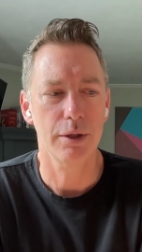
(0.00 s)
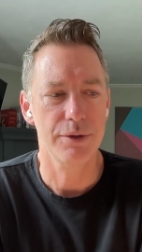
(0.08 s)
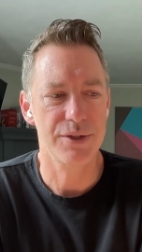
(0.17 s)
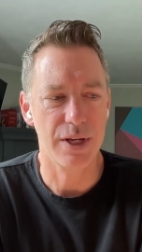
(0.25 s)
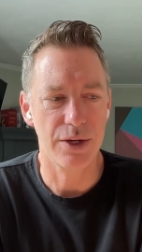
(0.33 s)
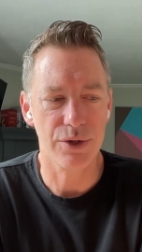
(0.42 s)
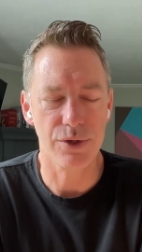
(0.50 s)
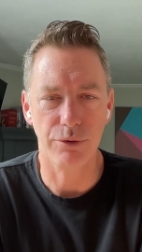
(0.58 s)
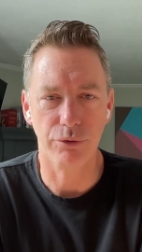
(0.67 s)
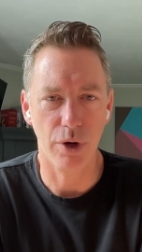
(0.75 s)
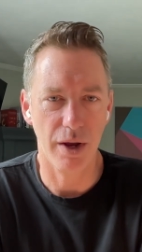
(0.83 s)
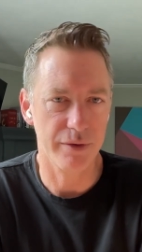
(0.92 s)
centers
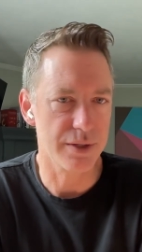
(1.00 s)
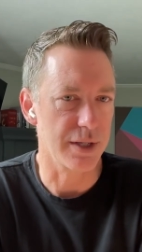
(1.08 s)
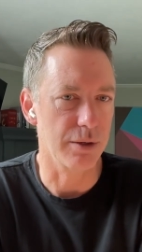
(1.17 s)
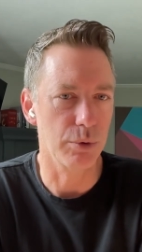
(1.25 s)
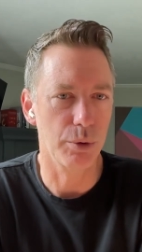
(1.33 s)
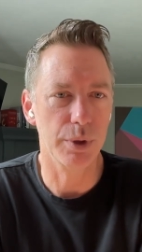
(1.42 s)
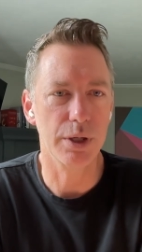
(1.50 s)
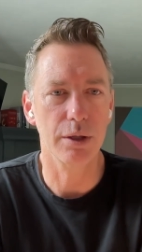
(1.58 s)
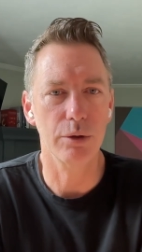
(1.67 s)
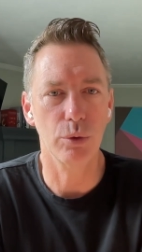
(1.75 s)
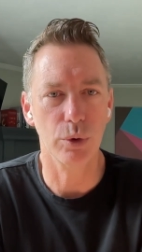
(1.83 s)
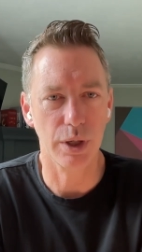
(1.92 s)
of gravity where we
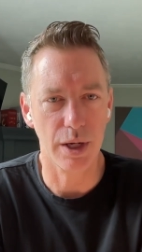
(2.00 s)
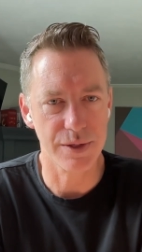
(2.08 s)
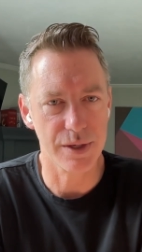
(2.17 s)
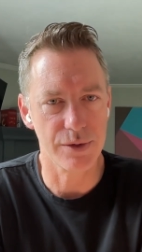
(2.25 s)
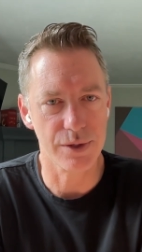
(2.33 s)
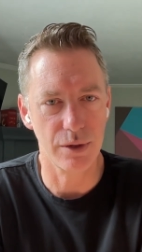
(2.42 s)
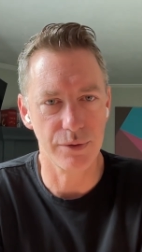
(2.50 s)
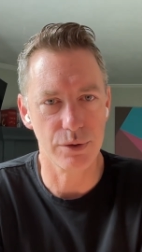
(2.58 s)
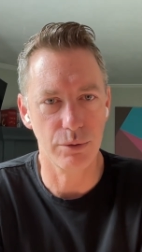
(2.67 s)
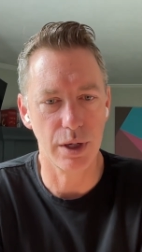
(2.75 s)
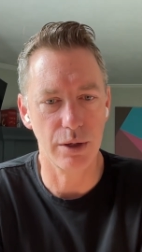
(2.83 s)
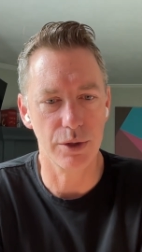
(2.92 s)
can organize ourselves
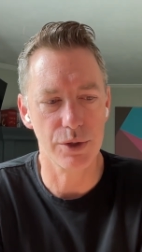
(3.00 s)
around.